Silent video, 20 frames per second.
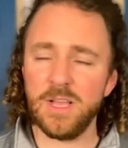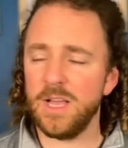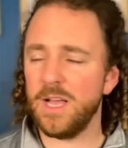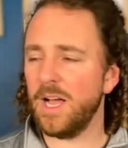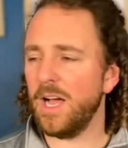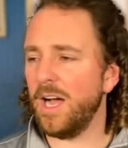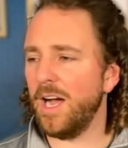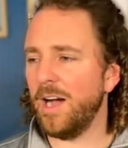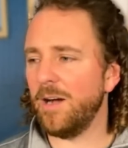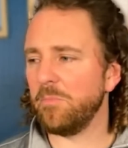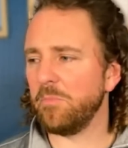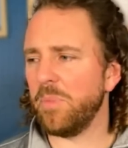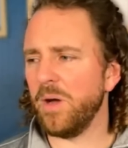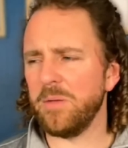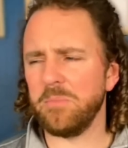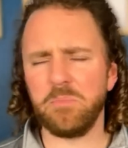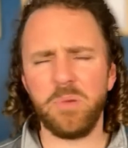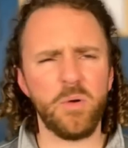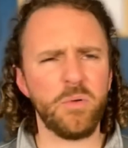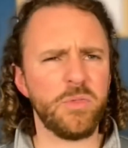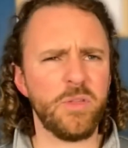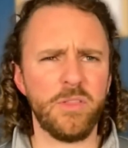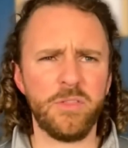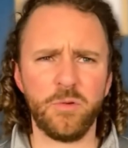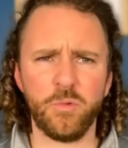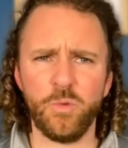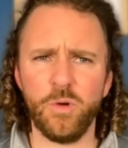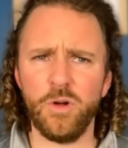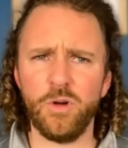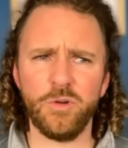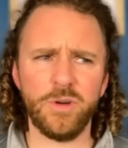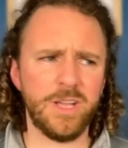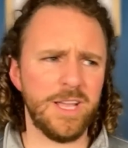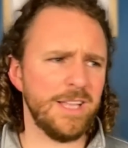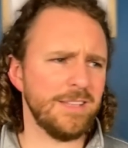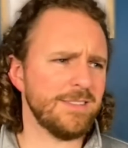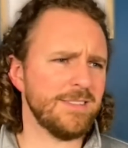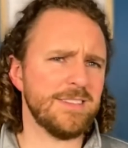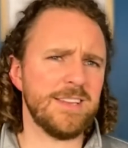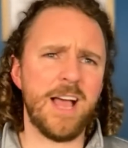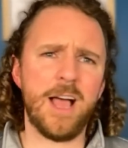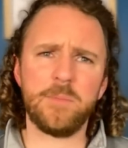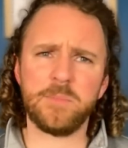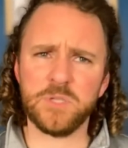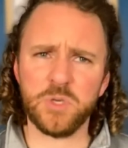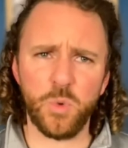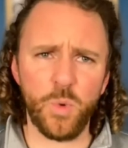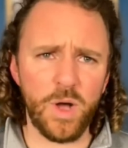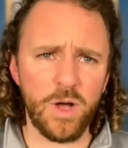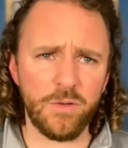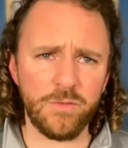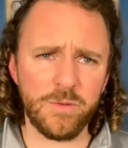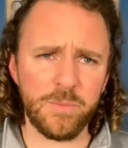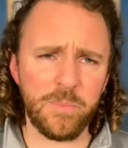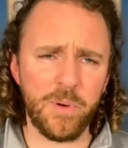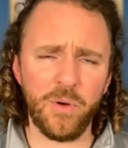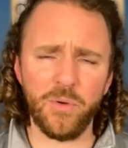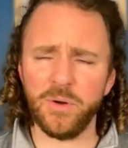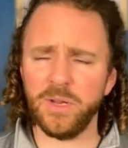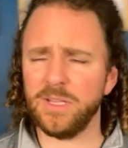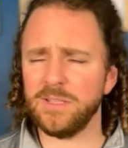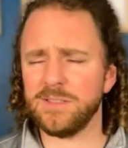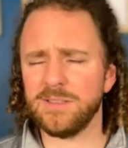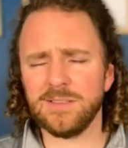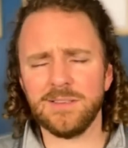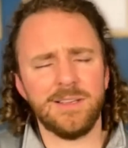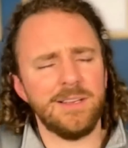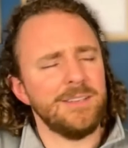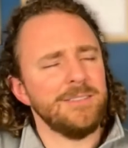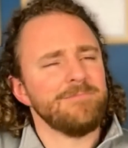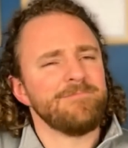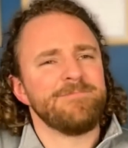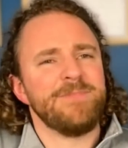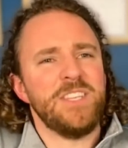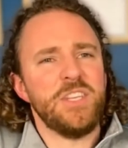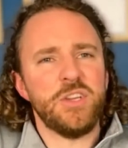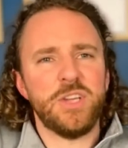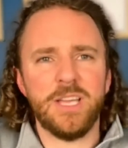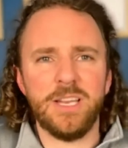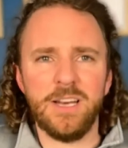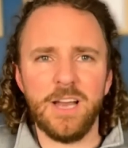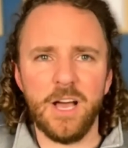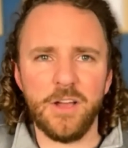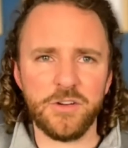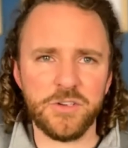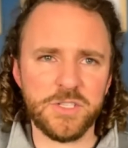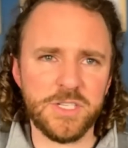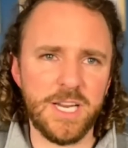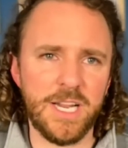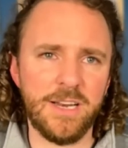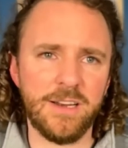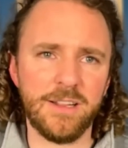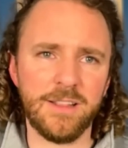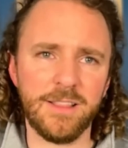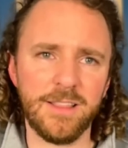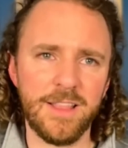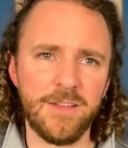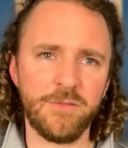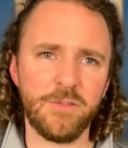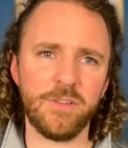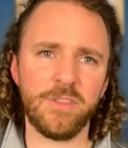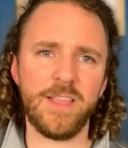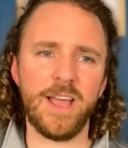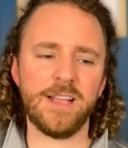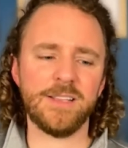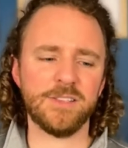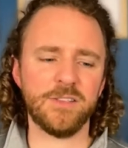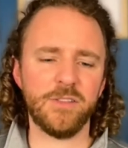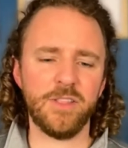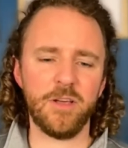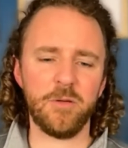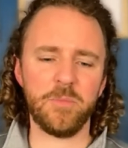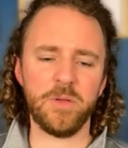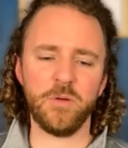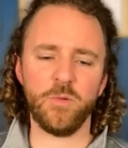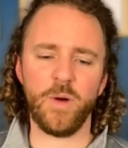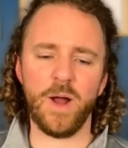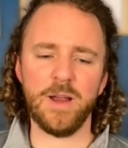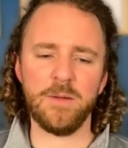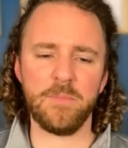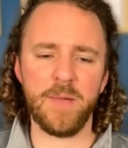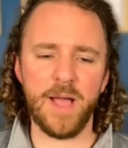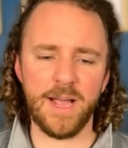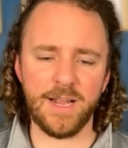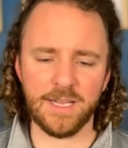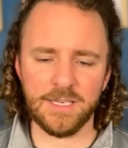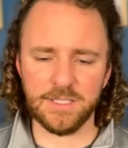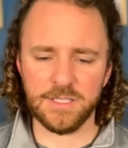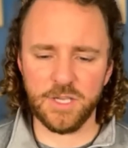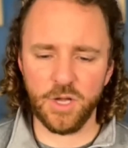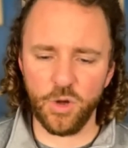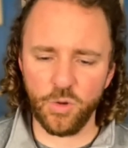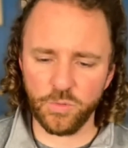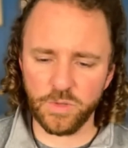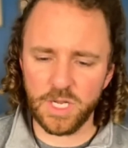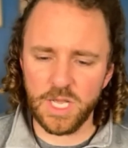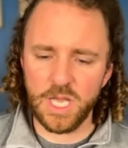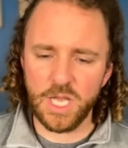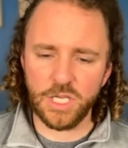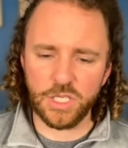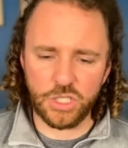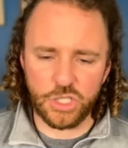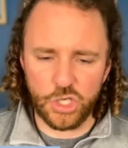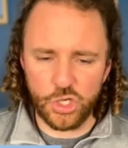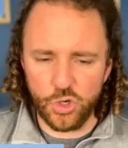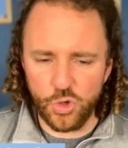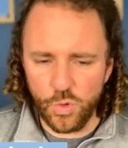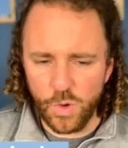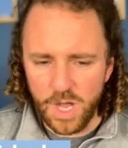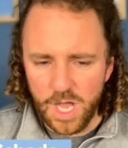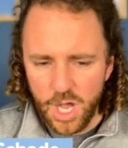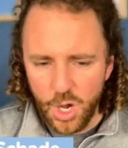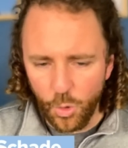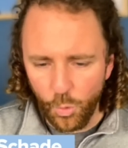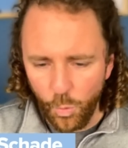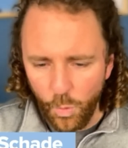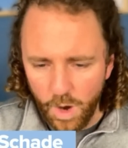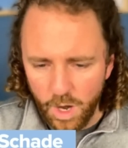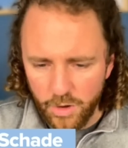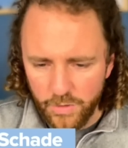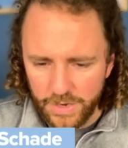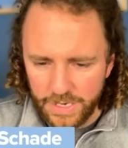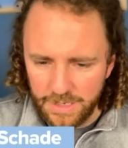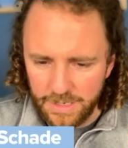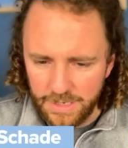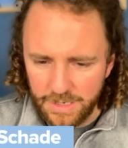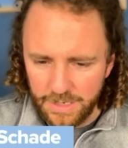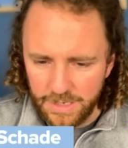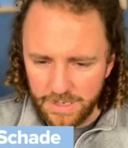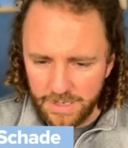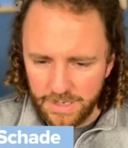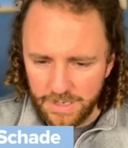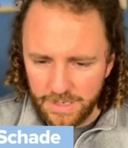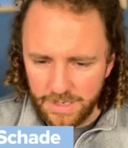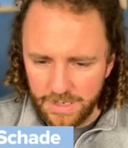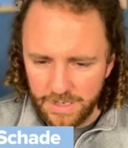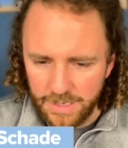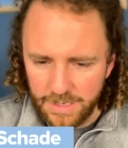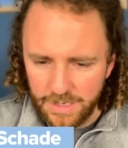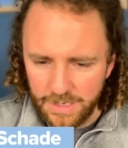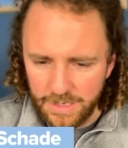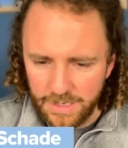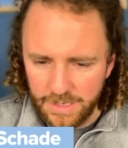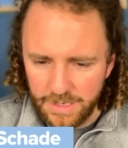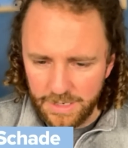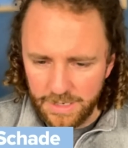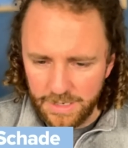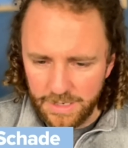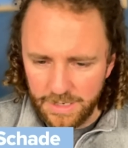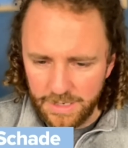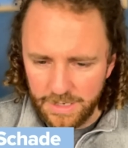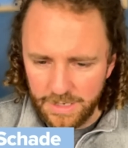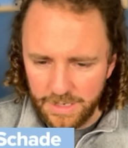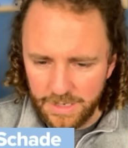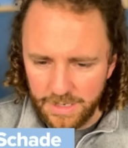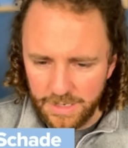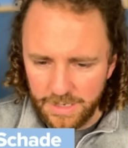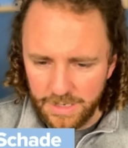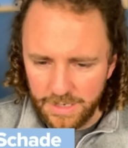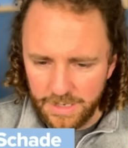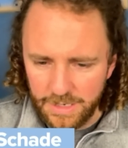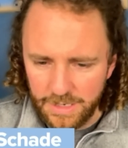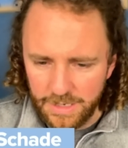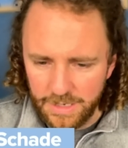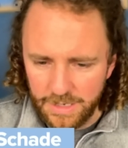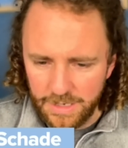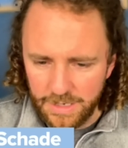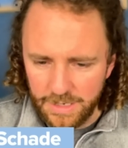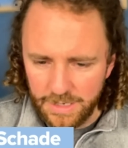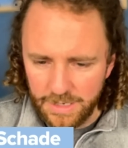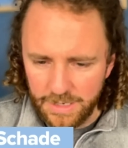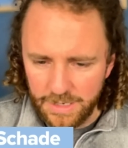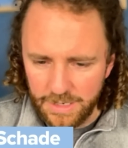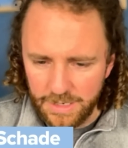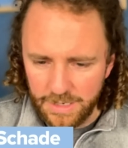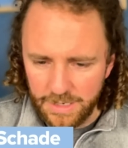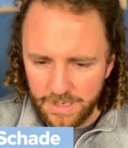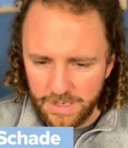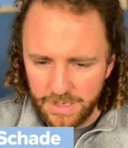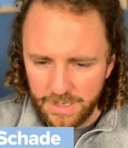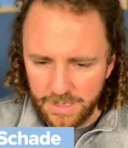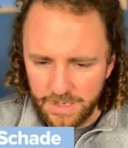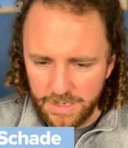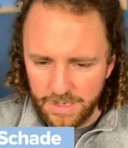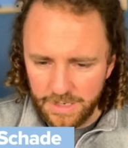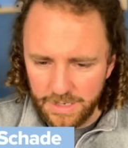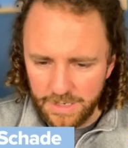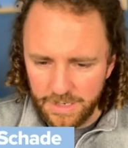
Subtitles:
but both on the road against top 12 opponents. You can understand and live with that, so they'll be right back. Don't you worry. Friends, that's it for today's episode of Locked